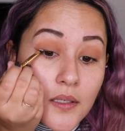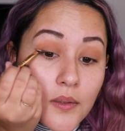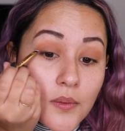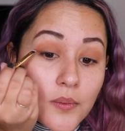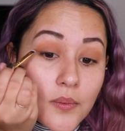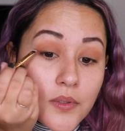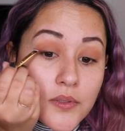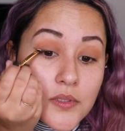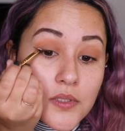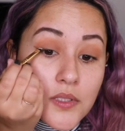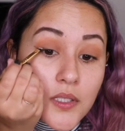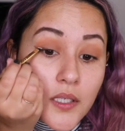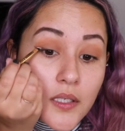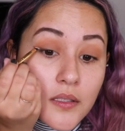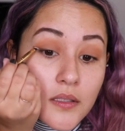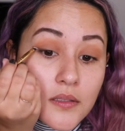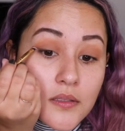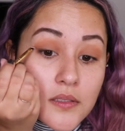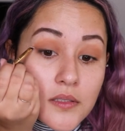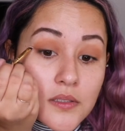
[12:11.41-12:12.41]
which
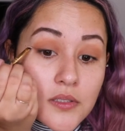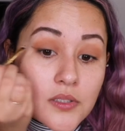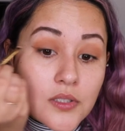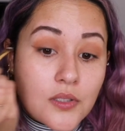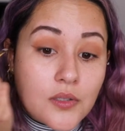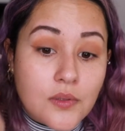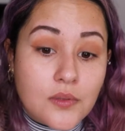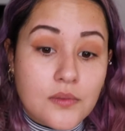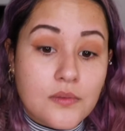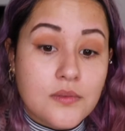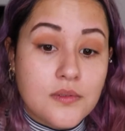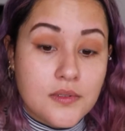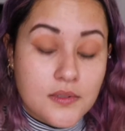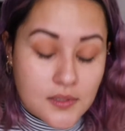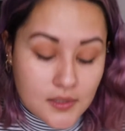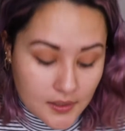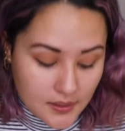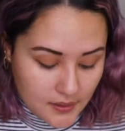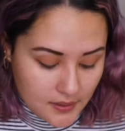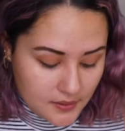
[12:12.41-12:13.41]
kind of just shows
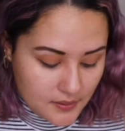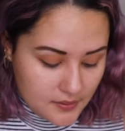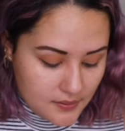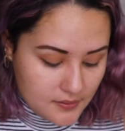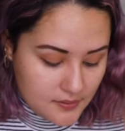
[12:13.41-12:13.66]
like